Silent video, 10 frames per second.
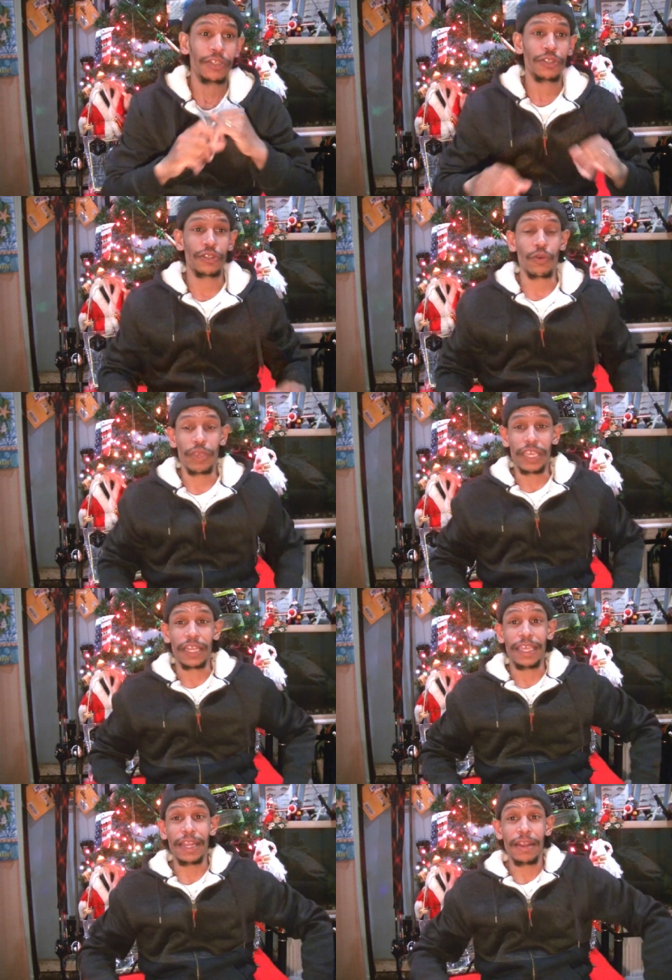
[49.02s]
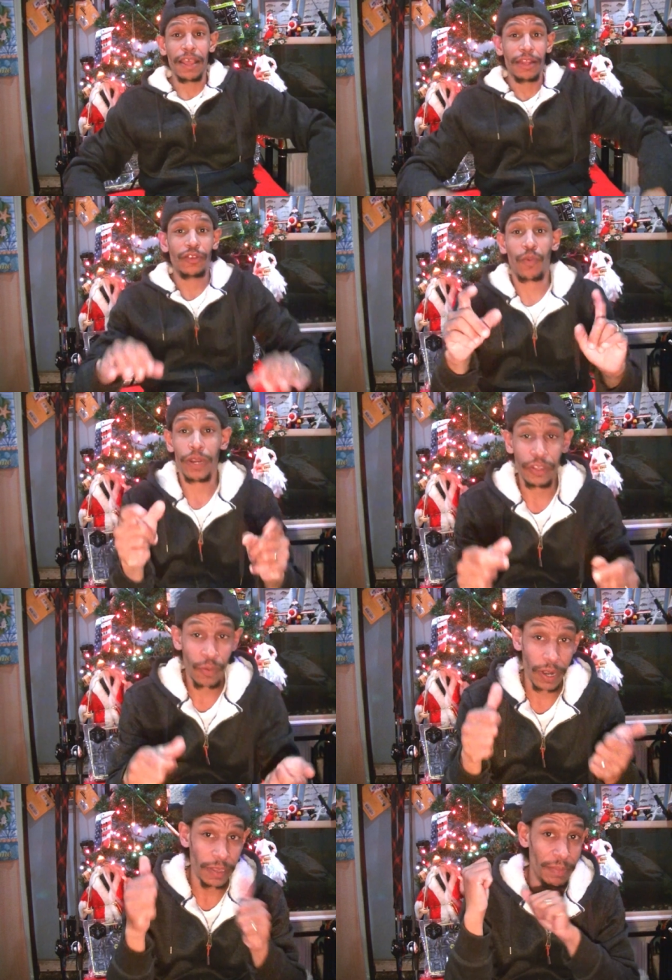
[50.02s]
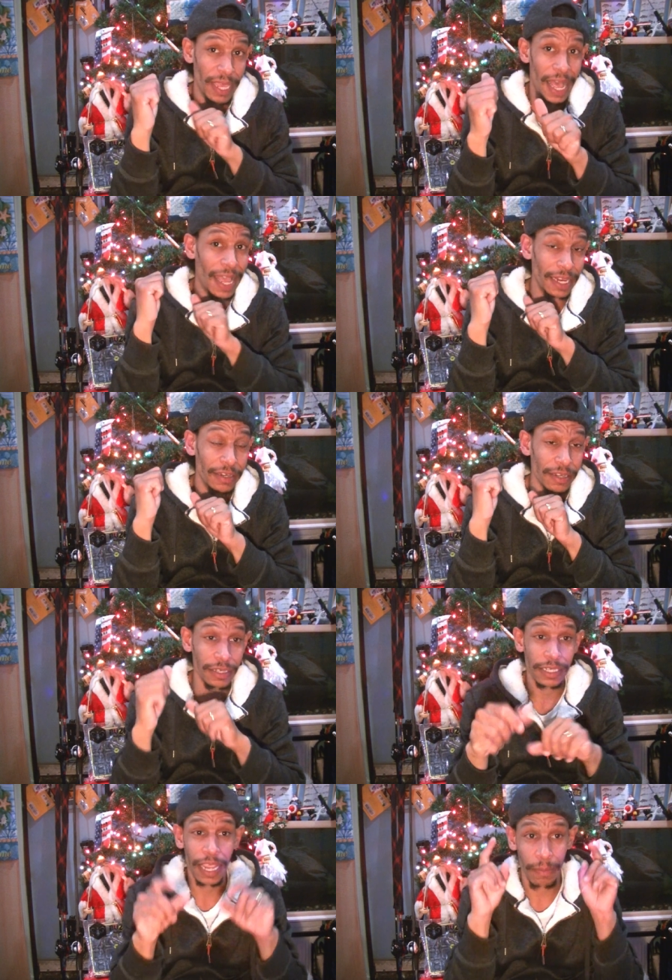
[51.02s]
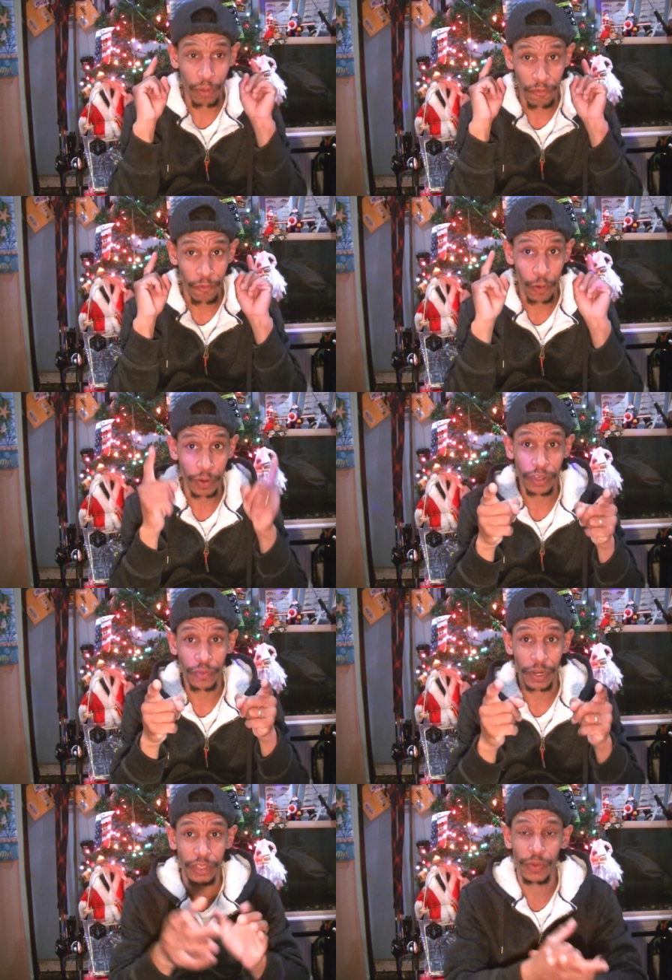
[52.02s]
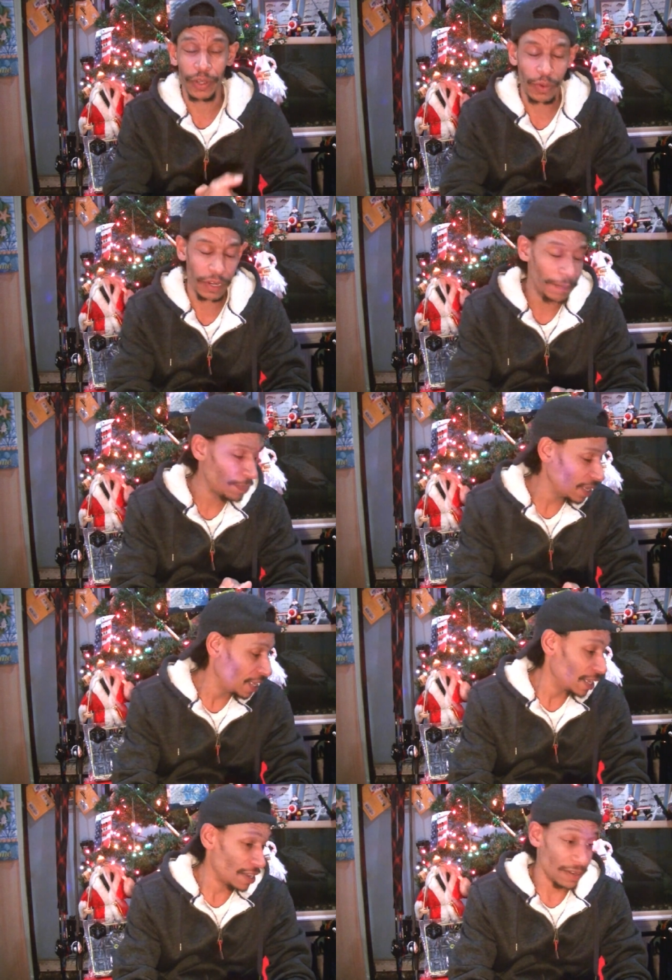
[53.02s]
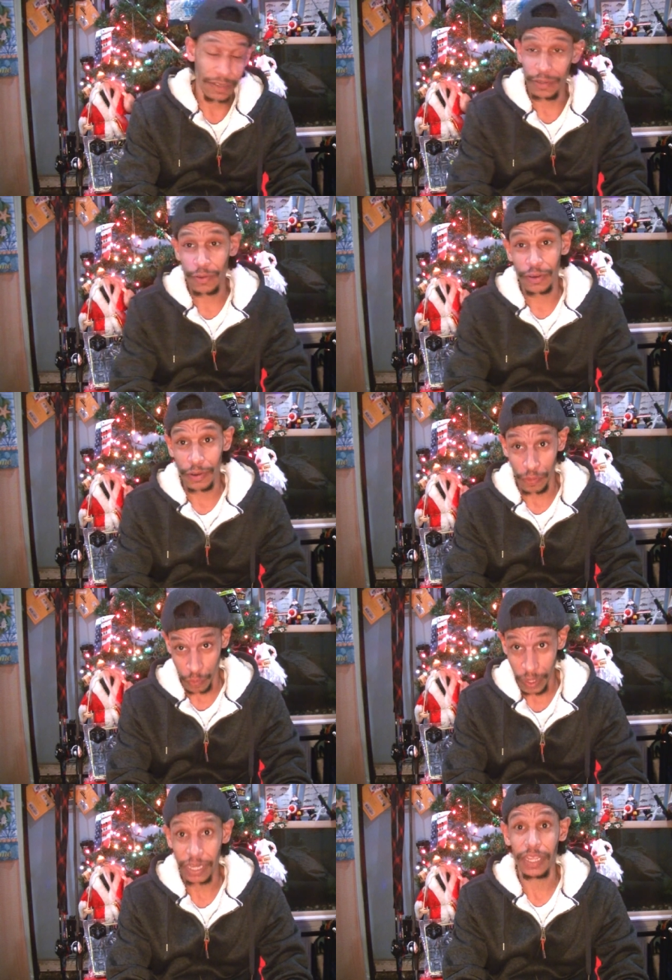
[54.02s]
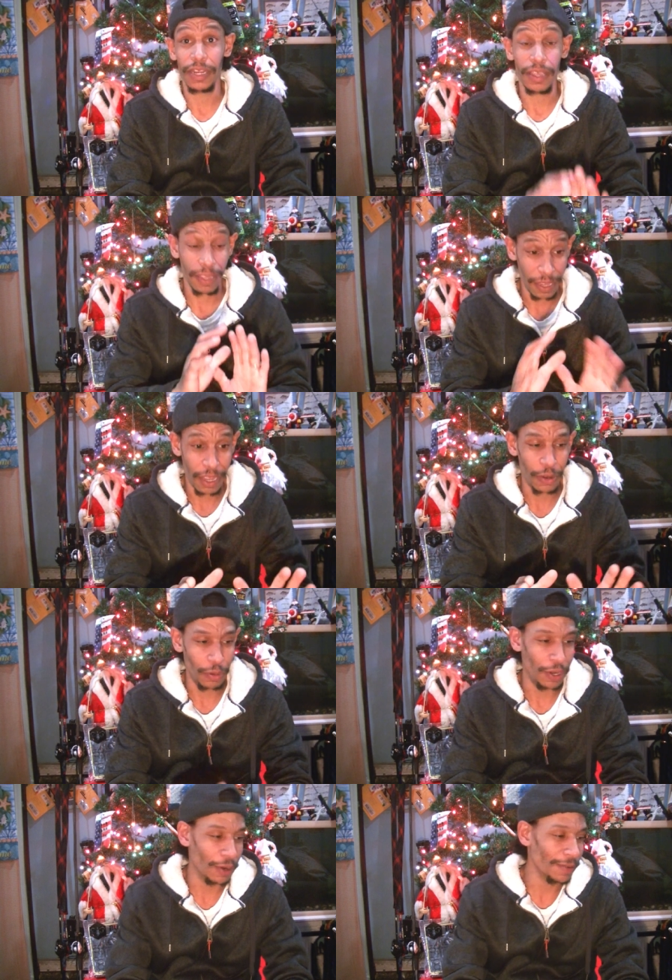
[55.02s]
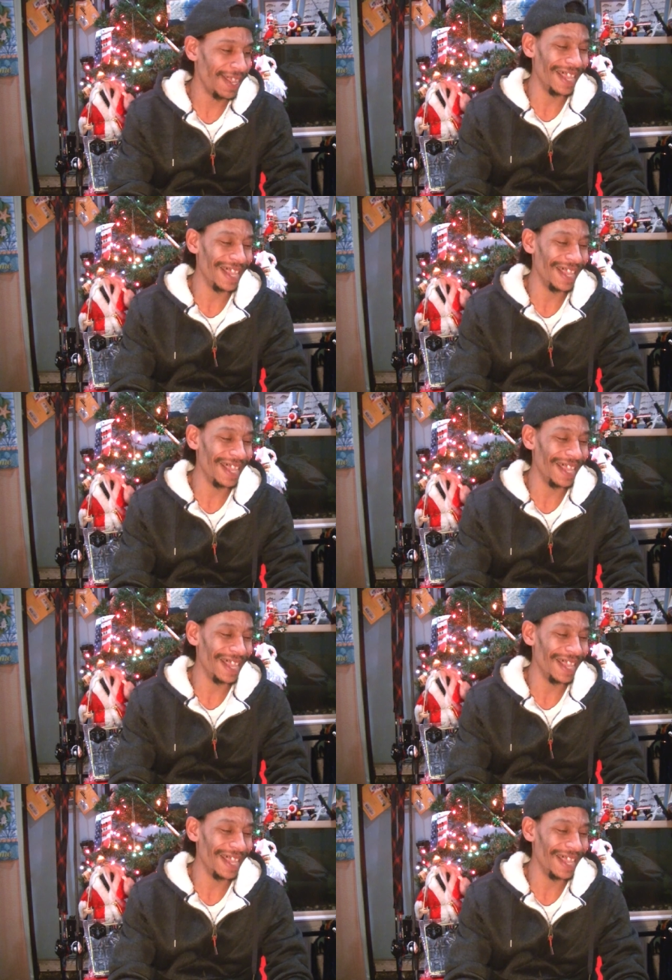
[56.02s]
so we can get 2020 behind us and move forward to 2021 because Lord knows we need a new year.